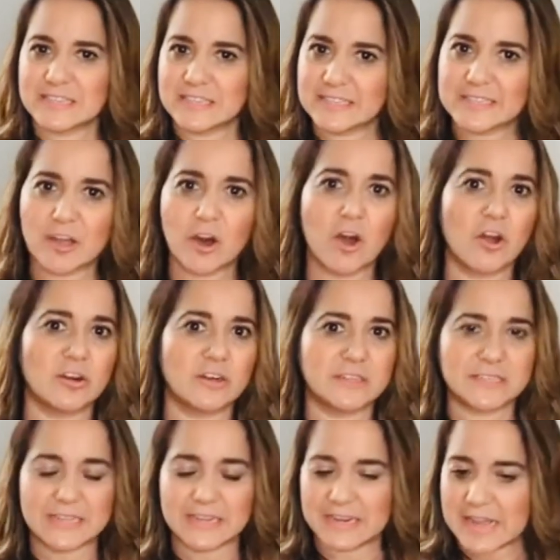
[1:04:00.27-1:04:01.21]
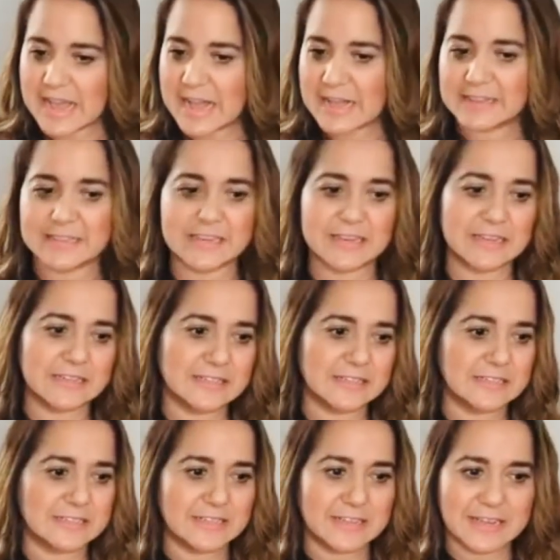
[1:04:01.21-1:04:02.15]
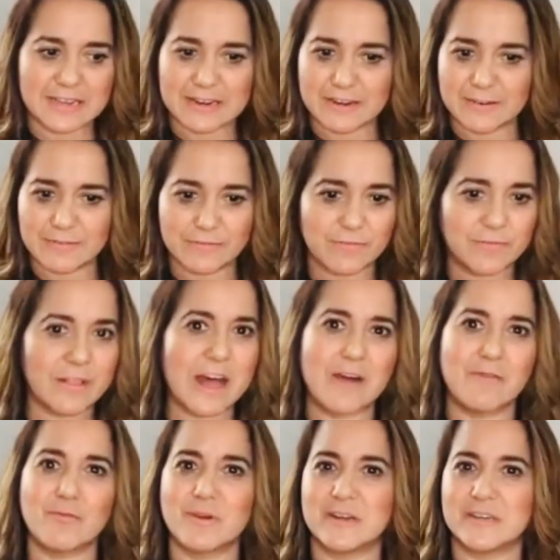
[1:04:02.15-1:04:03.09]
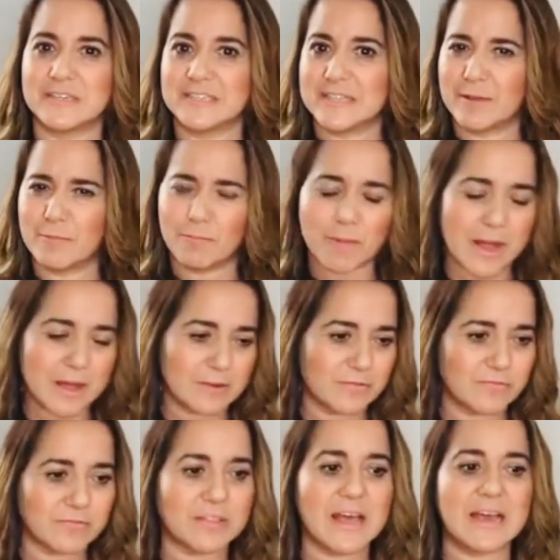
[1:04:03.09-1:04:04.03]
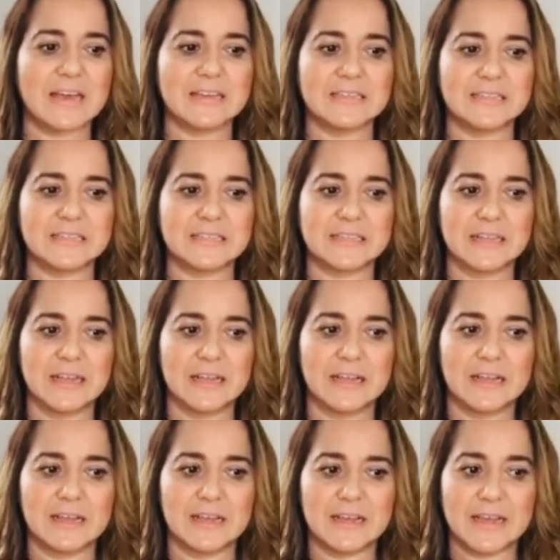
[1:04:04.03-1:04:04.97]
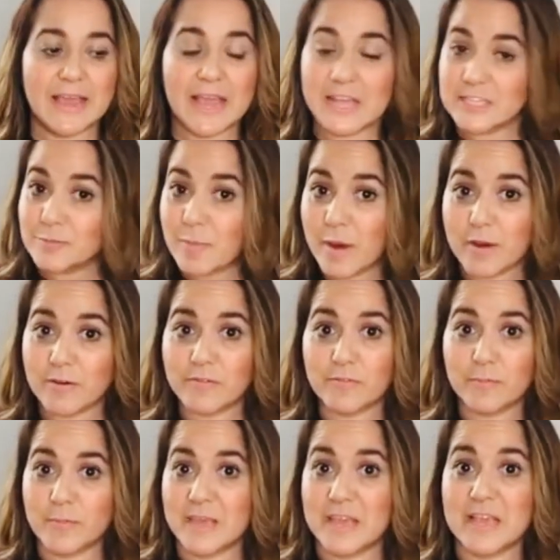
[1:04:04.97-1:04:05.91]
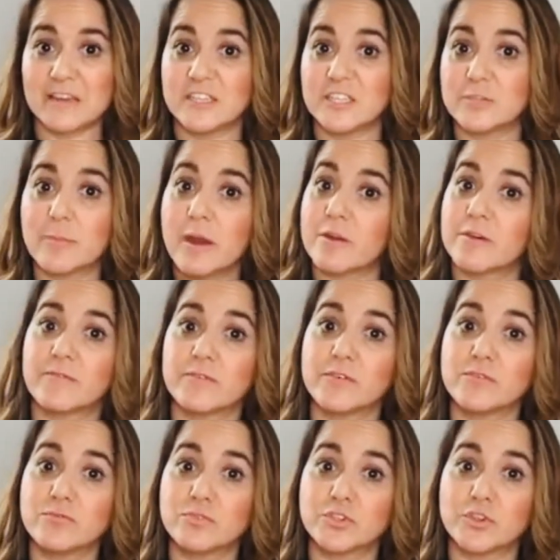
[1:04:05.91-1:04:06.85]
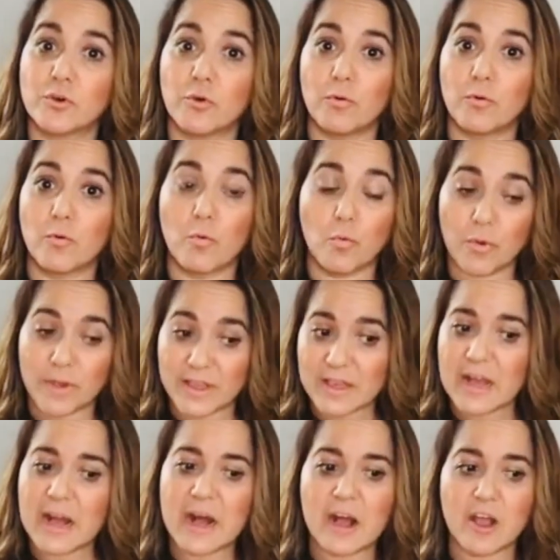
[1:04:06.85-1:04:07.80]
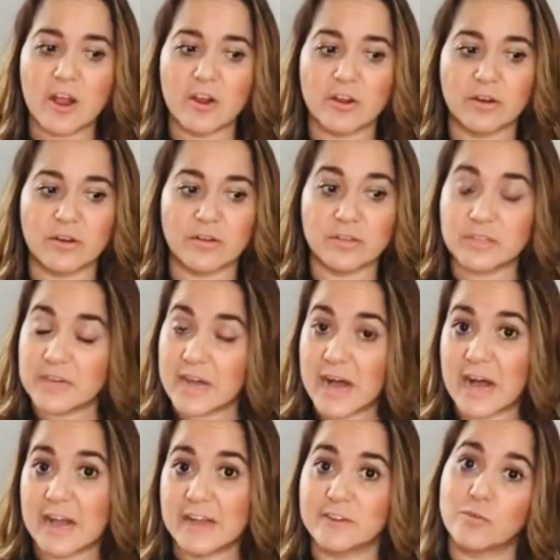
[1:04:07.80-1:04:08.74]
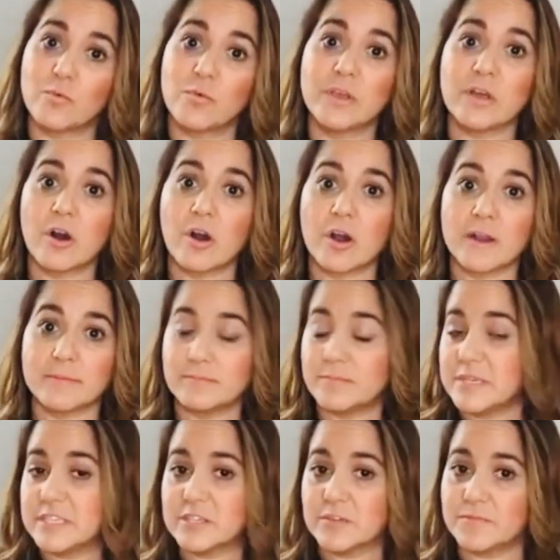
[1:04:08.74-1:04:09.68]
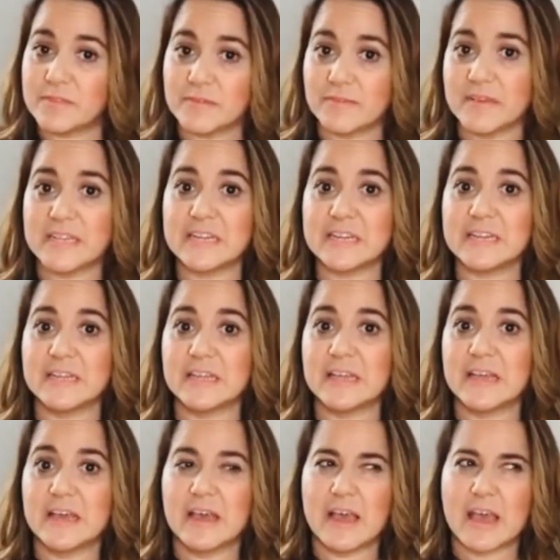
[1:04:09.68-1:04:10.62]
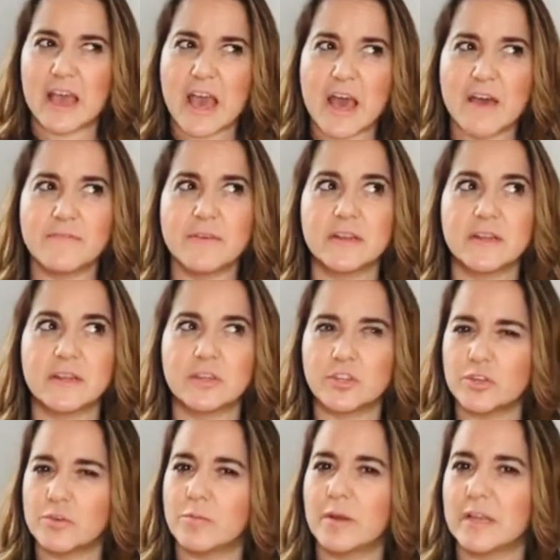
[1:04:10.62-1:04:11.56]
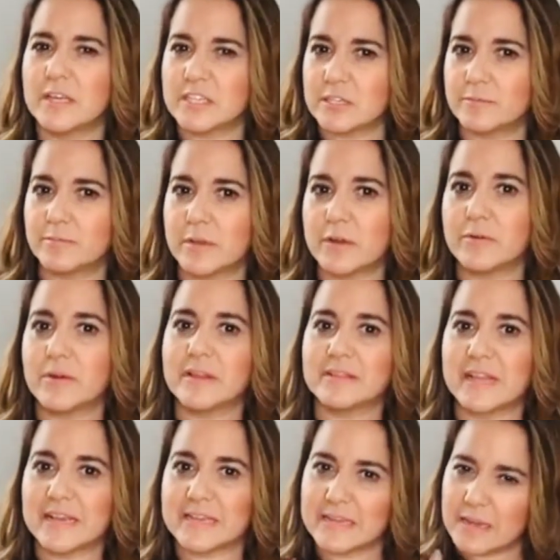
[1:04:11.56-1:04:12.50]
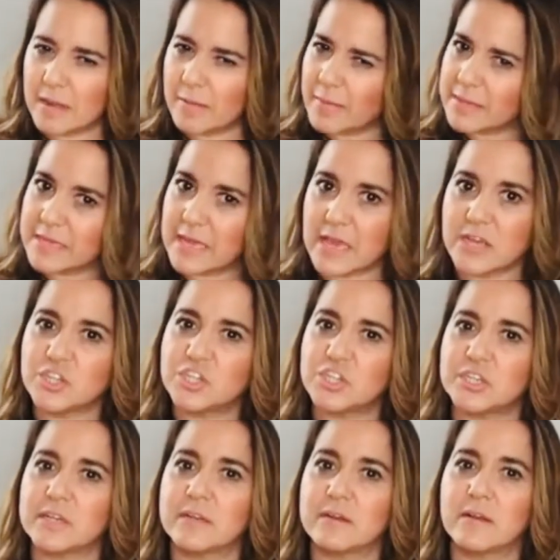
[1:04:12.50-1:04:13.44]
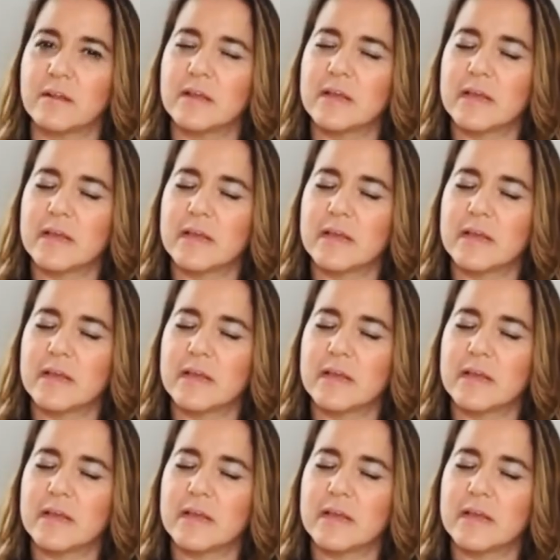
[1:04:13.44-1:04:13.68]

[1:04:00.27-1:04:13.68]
and stars and aliens and flowers and butterflies is part of me and is part of you. So we are God, we are a piece of divinity having a human experience like in a vacation.